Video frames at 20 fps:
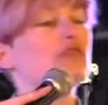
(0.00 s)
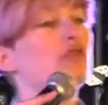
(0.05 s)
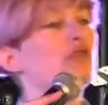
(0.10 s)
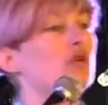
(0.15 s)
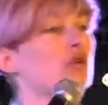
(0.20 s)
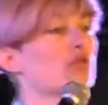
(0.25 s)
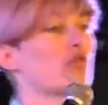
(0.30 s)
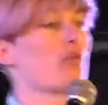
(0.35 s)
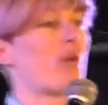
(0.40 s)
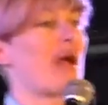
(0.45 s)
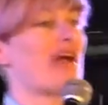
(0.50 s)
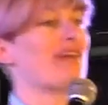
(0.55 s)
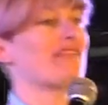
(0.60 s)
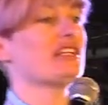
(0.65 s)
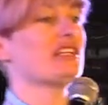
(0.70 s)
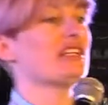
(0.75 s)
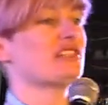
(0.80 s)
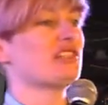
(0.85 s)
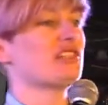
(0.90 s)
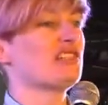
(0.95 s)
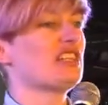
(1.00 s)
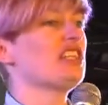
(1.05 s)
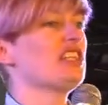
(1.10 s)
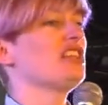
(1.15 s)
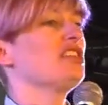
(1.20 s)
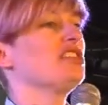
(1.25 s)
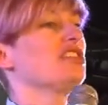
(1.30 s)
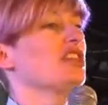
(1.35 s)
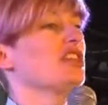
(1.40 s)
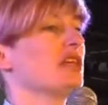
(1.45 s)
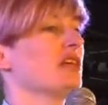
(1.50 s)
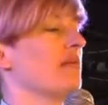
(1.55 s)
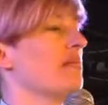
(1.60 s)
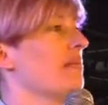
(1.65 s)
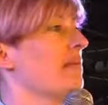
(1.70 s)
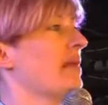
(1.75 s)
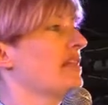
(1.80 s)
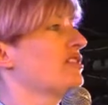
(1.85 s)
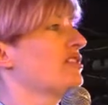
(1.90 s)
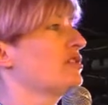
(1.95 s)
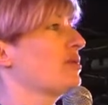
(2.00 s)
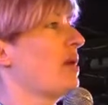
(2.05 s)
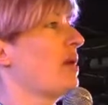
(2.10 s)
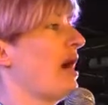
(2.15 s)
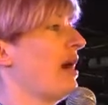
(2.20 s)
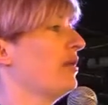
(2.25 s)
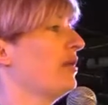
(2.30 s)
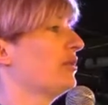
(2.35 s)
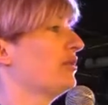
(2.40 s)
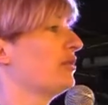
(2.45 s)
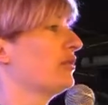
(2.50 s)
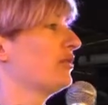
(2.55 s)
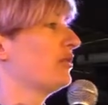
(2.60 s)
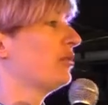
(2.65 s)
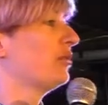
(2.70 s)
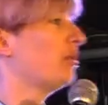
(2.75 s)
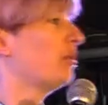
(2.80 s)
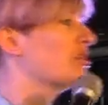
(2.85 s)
rural areas and didn't think mental health was